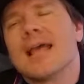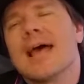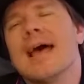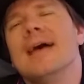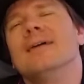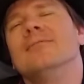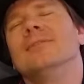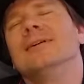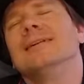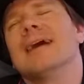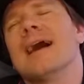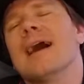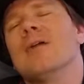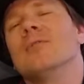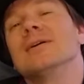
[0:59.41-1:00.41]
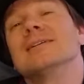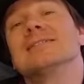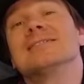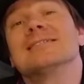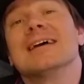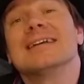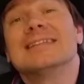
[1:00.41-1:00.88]
Oh, and how
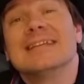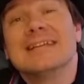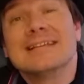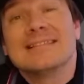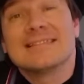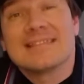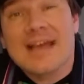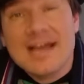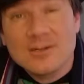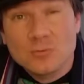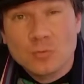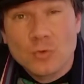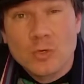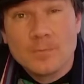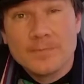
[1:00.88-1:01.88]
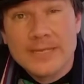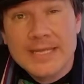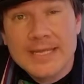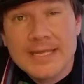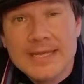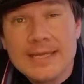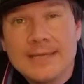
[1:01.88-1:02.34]
exciting that will
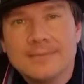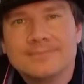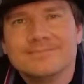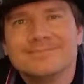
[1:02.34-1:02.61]
be.